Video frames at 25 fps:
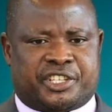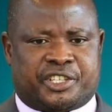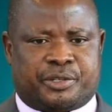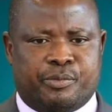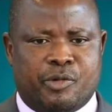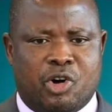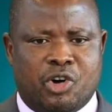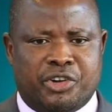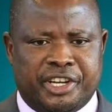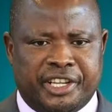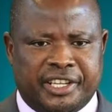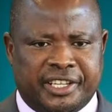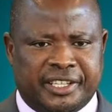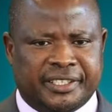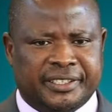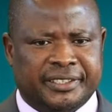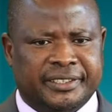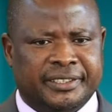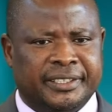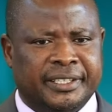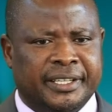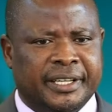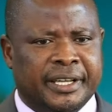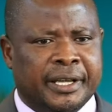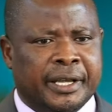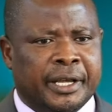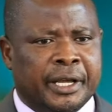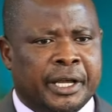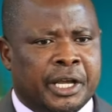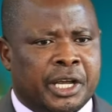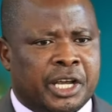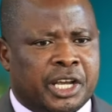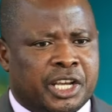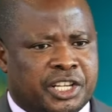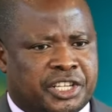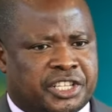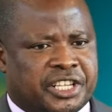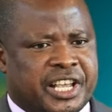this morning,
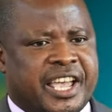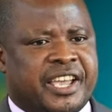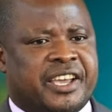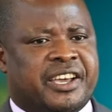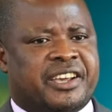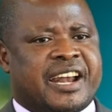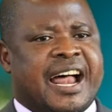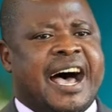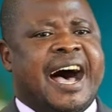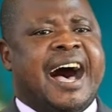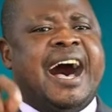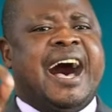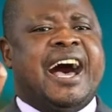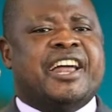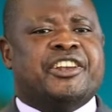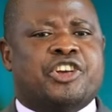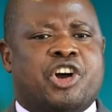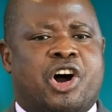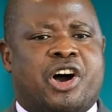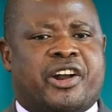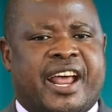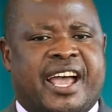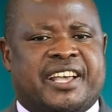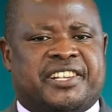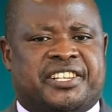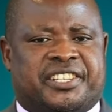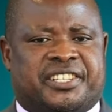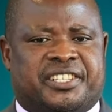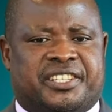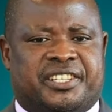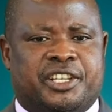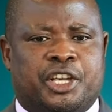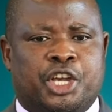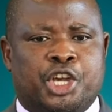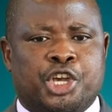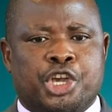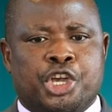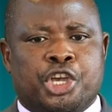he's saying, run your
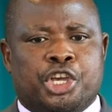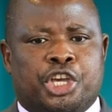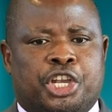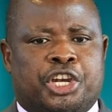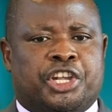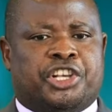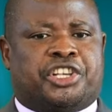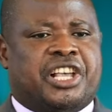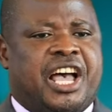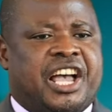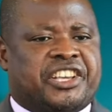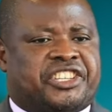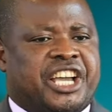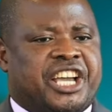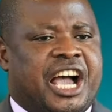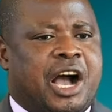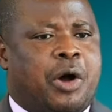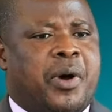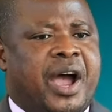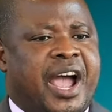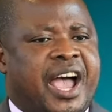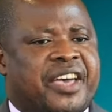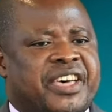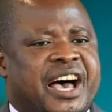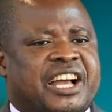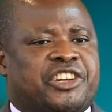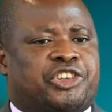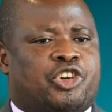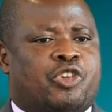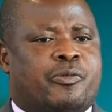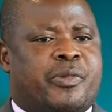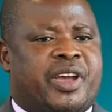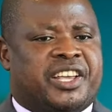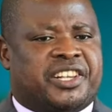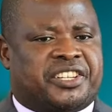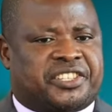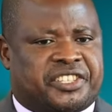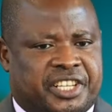race in such a way that
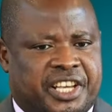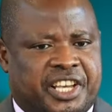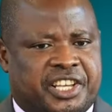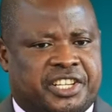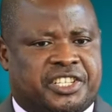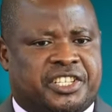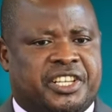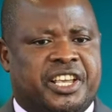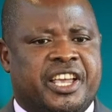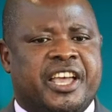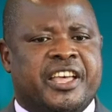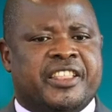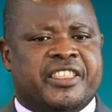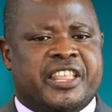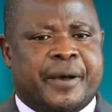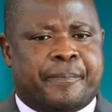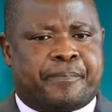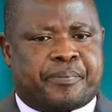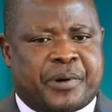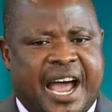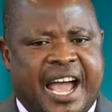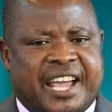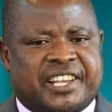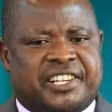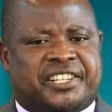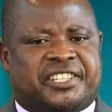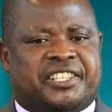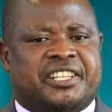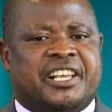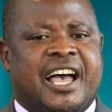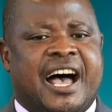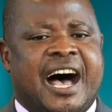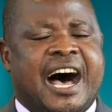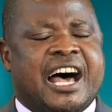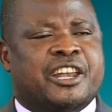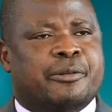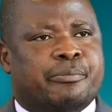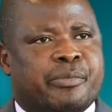you may seize the
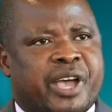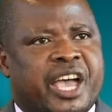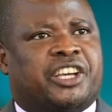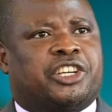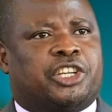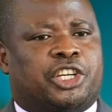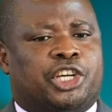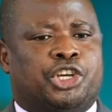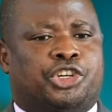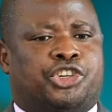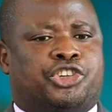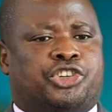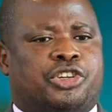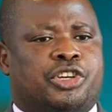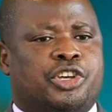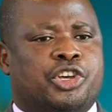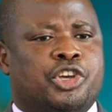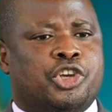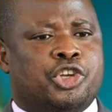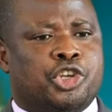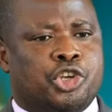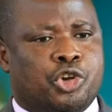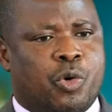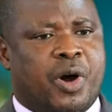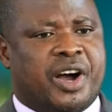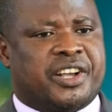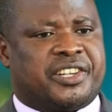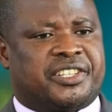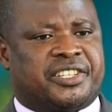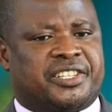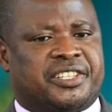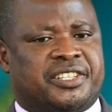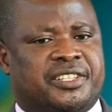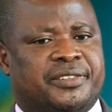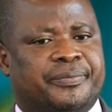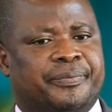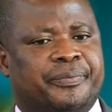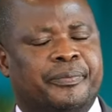prize and make it
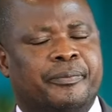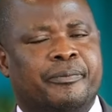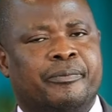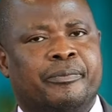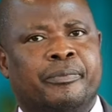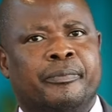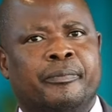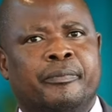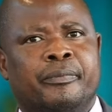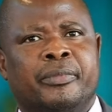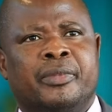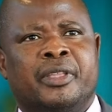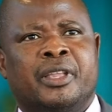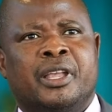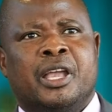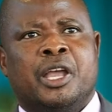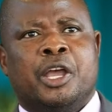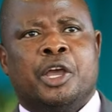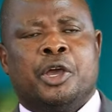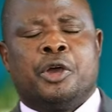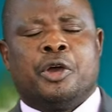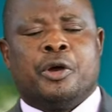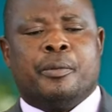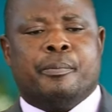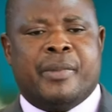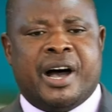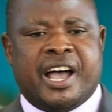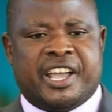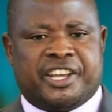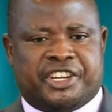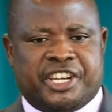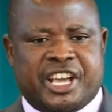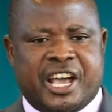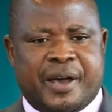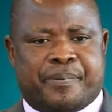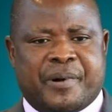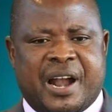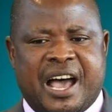yours.
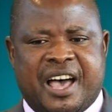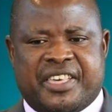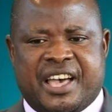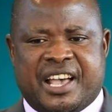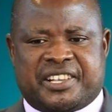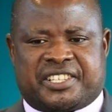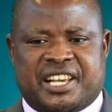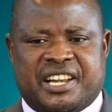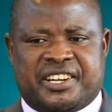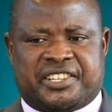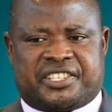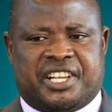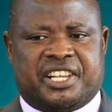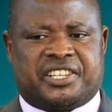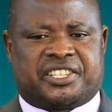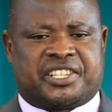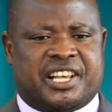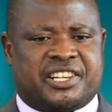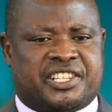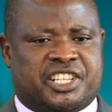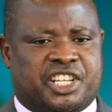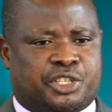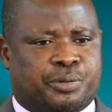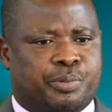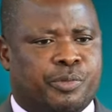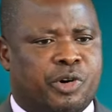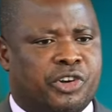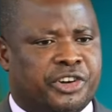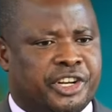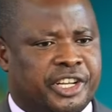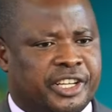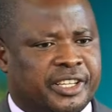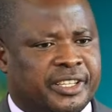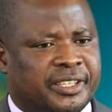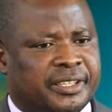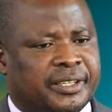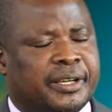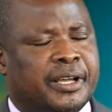My dear brothers and sisters, this
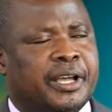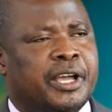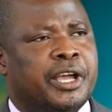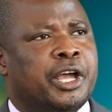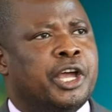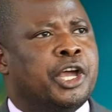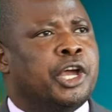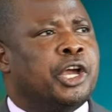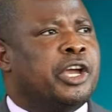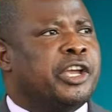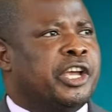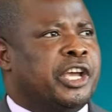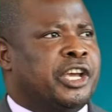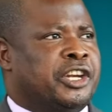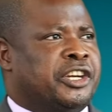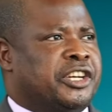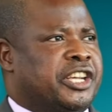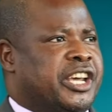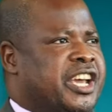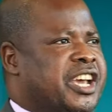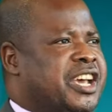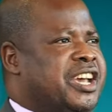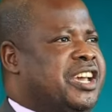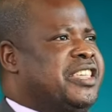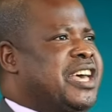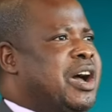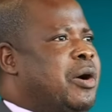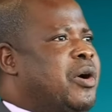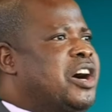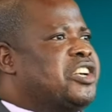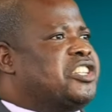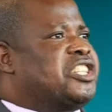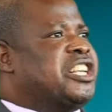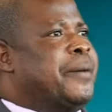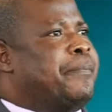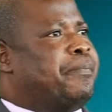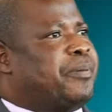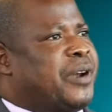morning, indeed there
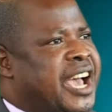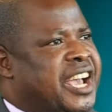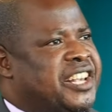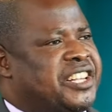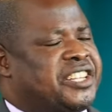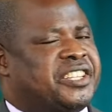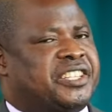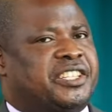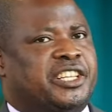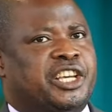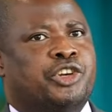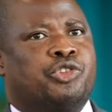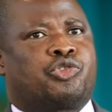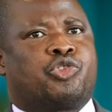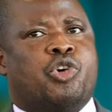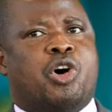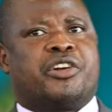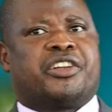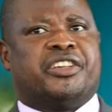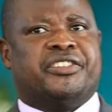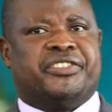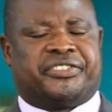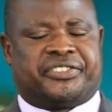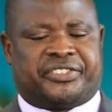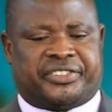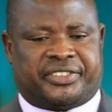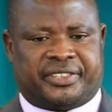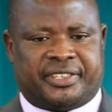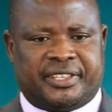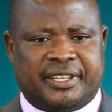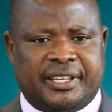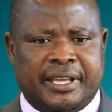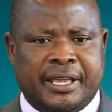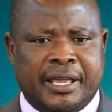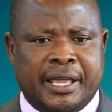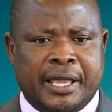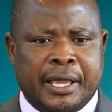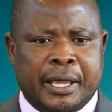was a place in
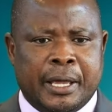Corinth